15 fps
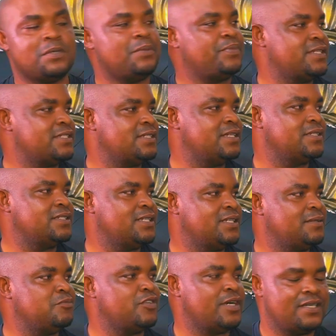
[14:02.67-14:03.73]
President
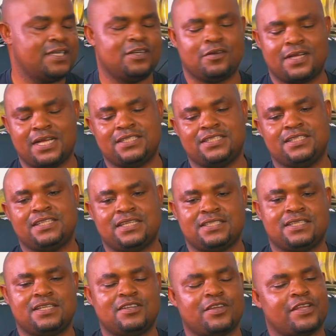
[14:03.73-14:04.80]
Buhari looked at it and
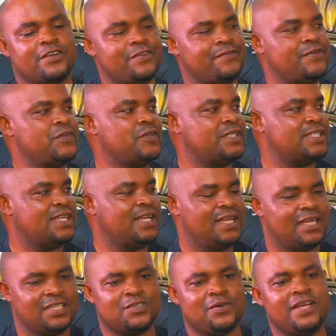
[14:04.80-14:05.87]
said, okay, review it.
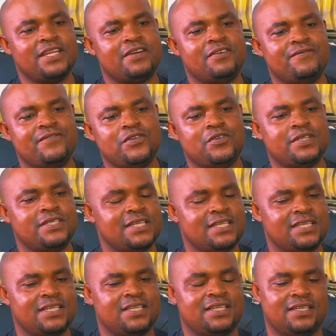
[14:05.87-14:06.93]
So when they review it,
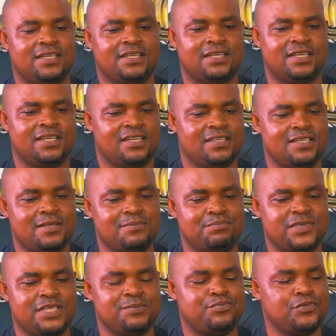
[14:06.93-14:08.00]

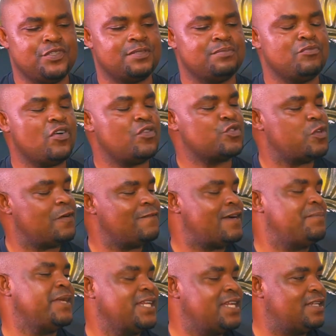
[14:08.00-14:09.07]
they put more tougher
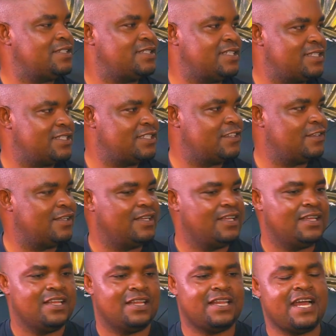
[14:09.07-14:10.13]
penalties.
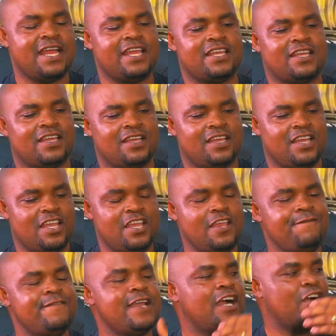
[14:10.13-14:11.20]
Like
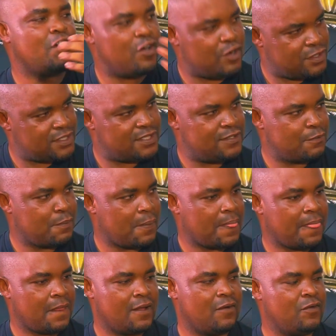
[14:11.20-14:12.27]
if you are caught
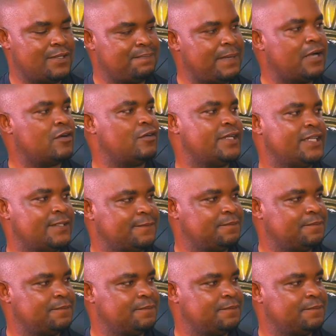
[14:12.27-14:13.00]
with pangolin,